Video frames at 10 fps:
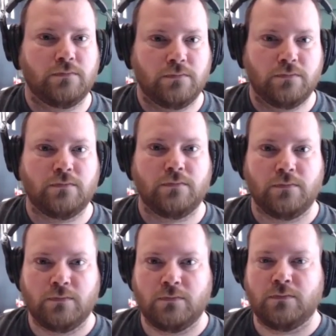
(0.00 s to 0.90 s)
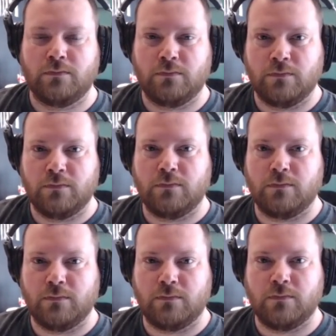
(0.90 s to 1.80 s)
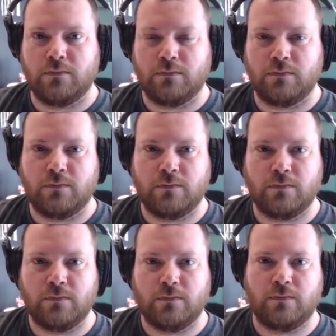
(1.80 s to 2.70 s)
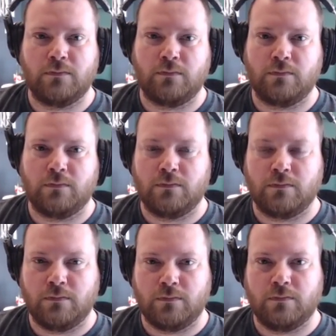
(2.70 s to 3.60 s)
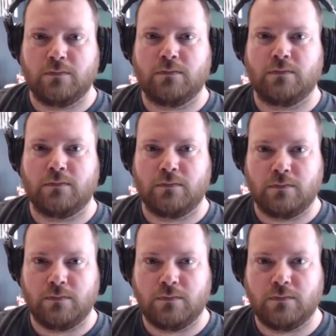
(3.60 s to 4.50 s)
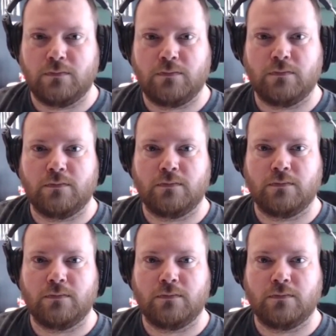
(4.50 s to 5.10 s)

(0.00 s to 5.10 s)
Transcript: [no speech]